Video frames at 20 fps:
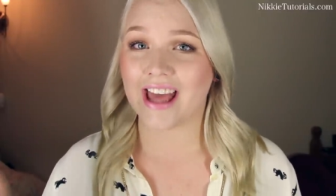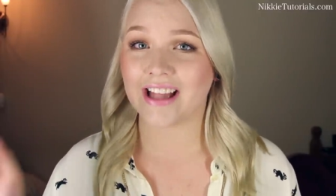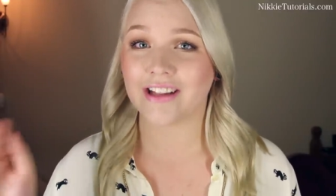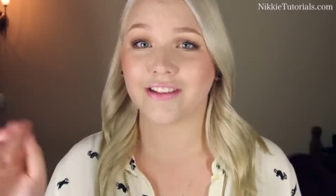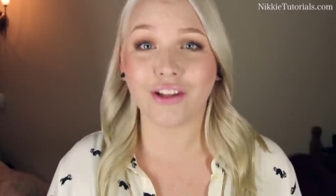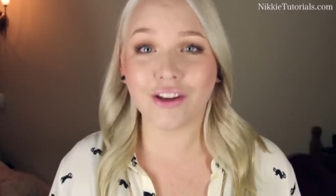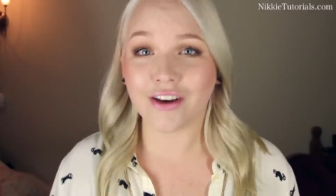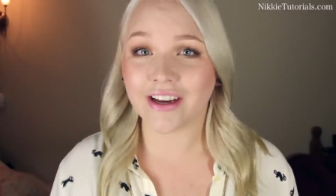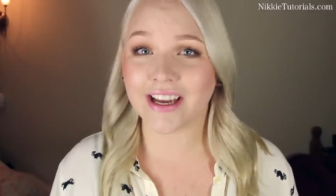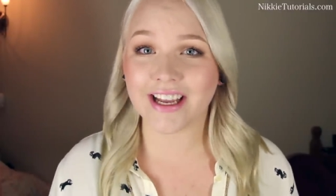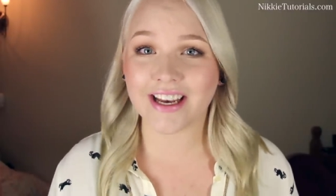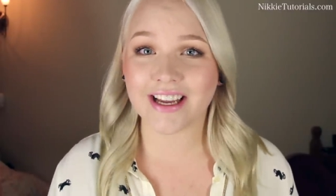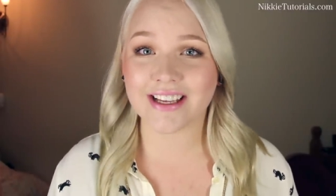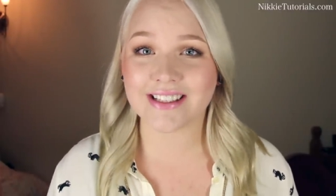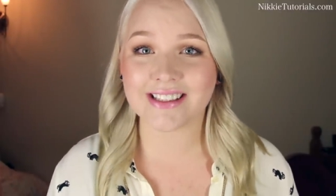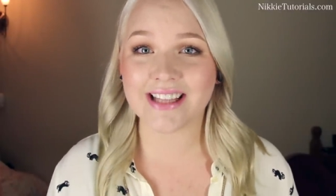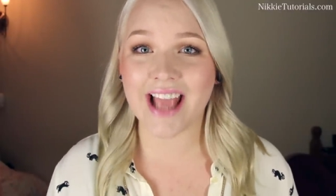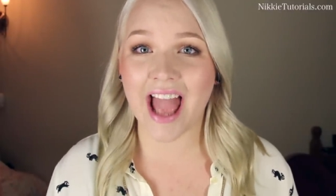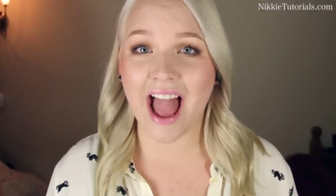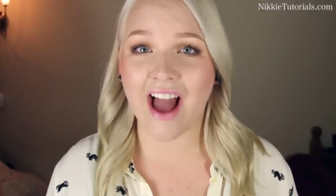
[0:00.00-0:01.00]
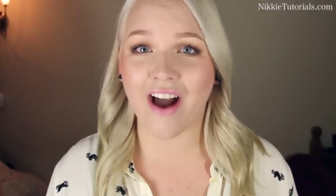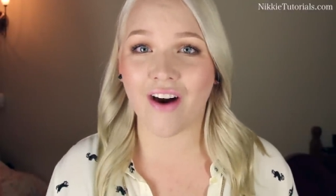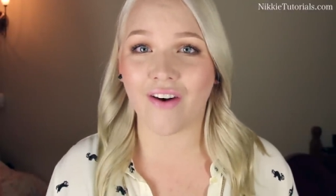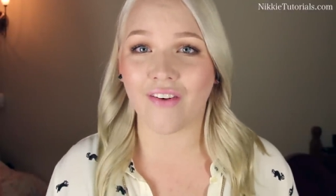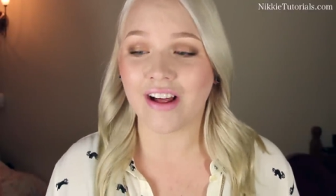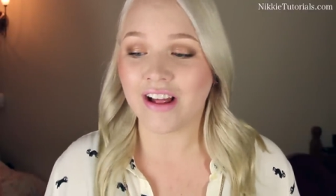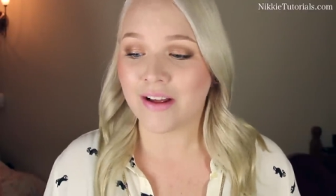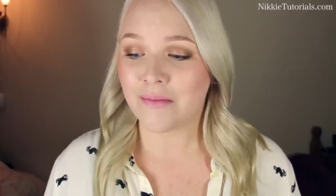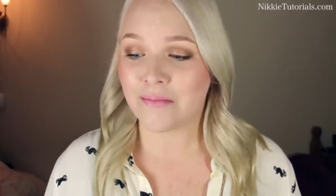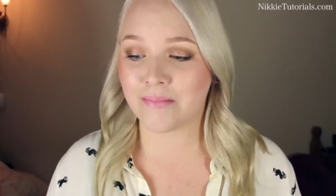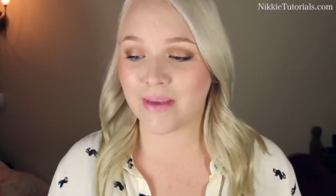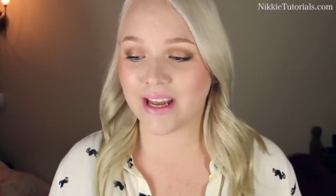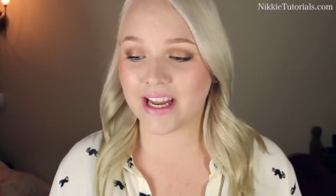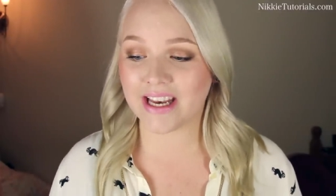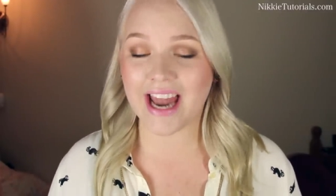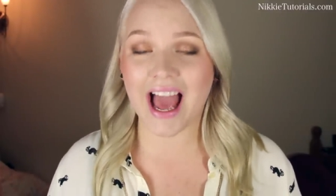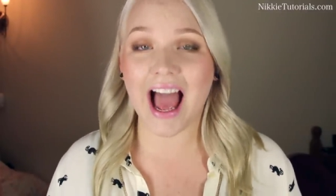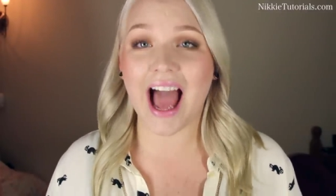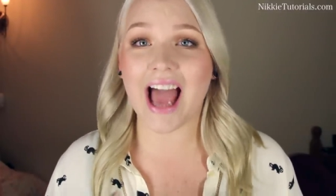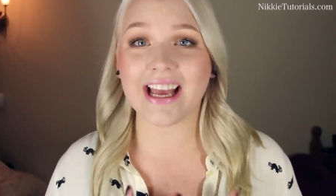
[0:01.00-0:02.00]
And look at us now. I
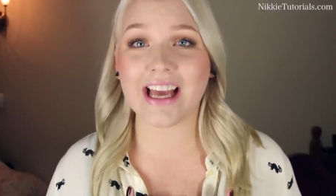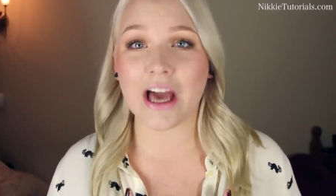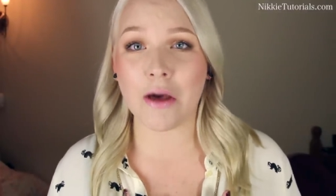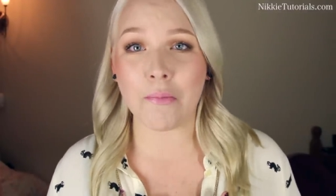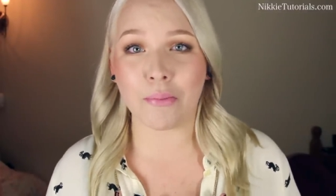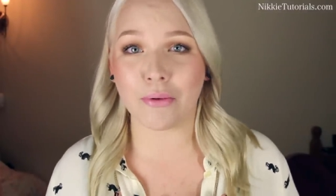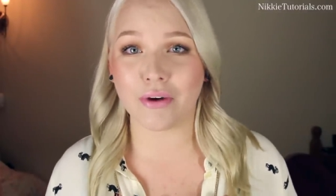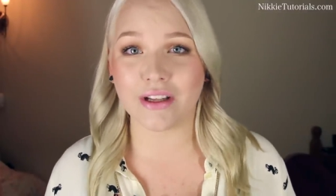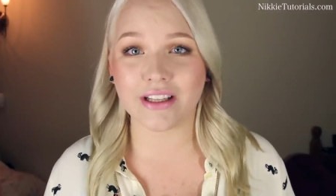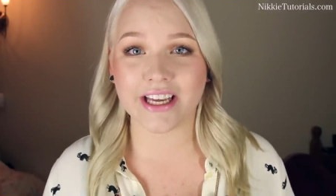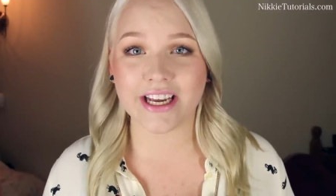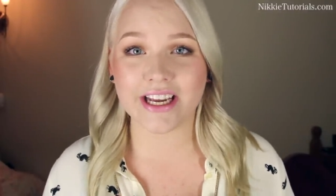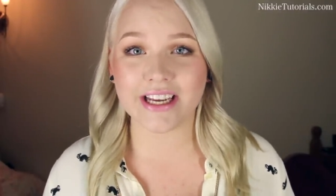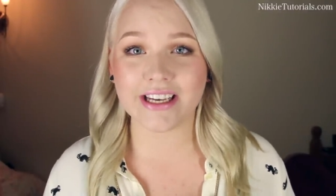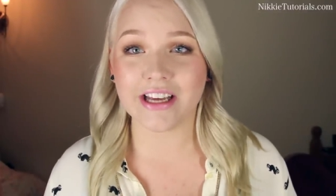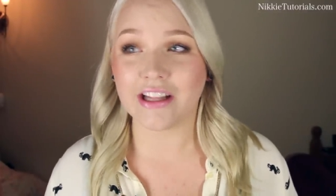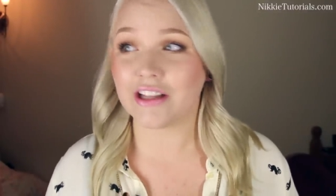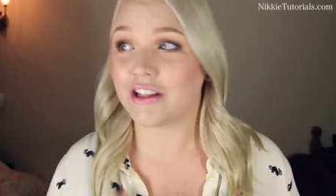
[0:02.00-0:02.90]
mean, I got bullied.